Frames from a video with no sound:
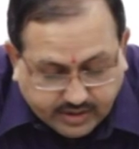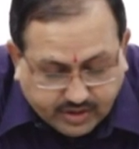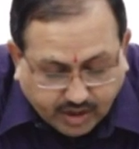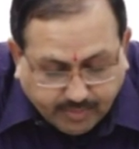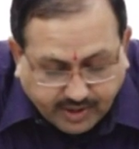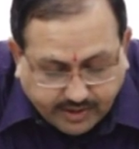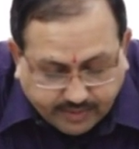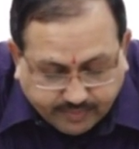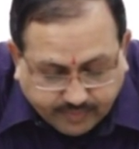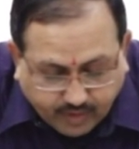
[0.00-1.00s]
is a
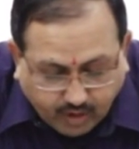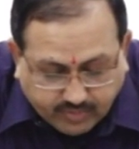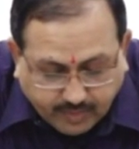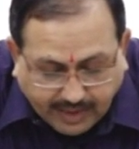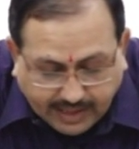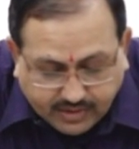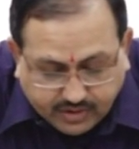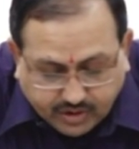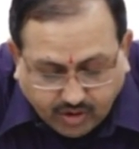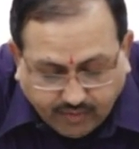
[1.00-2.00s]
summary of the
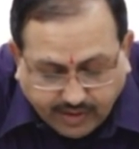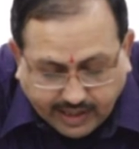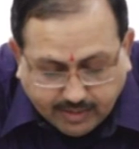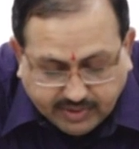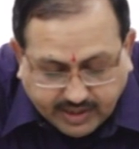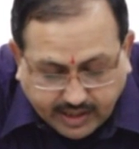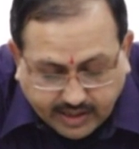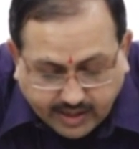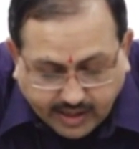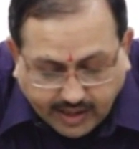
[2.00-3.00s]
balance sheet of A
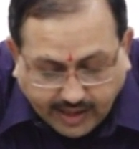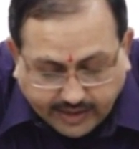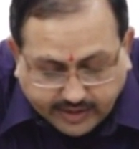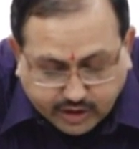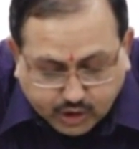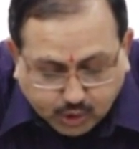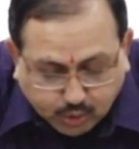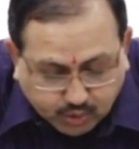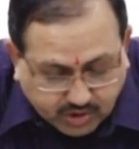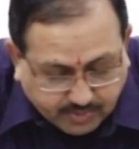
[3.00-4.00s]
Limited and its
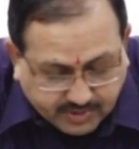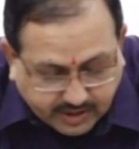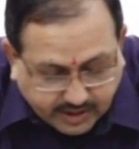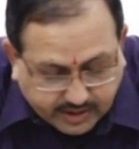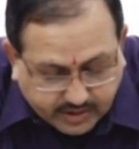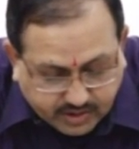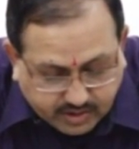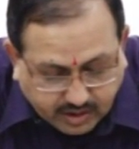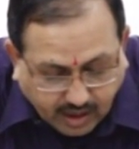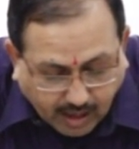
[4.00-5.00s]
two
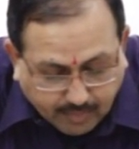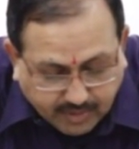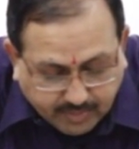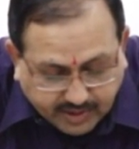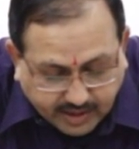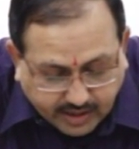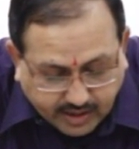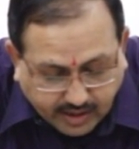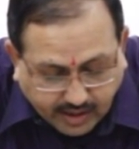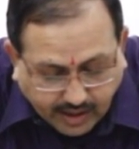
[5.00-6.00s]
subsidiaries, Ram Limited
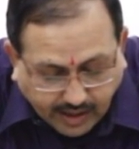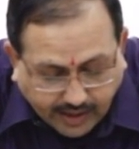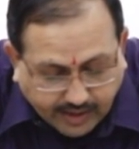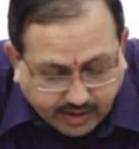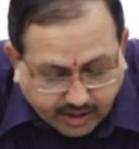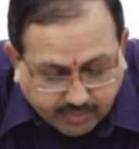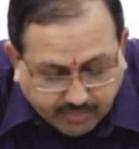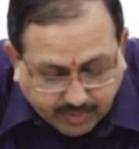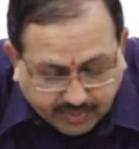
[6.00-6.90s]
and Rahim